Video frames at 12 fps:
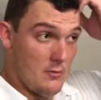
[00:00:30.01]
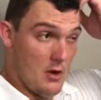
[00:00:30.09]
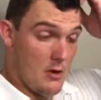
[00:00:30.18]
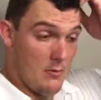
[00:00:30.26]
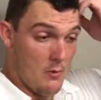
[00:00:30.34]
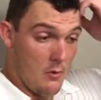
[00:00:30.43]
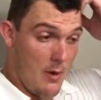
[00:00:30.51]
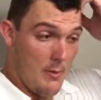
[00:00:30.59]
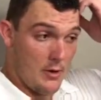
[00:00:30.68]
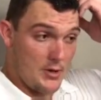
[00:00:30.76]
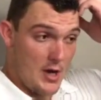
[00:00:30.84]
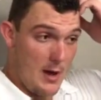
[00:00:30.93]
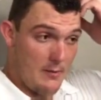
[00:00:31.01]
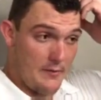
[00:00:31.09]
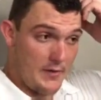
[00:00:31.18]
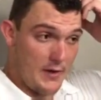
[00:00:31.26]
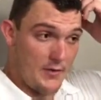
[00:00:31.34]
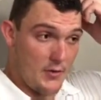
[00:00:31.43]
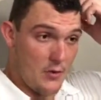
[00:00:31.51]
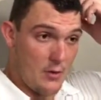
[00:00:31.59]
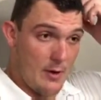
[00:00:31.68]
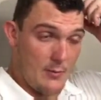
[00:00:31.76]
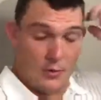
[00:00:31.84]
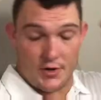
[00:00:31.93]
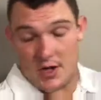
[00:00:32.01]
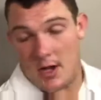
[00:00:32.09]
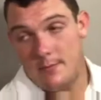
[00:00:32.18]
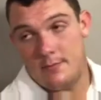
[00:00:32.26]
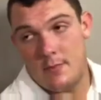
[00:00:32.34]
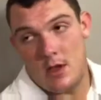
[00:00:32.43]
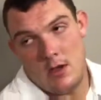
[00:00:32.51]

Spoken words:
you know, a way better job of giving the quarterback more time.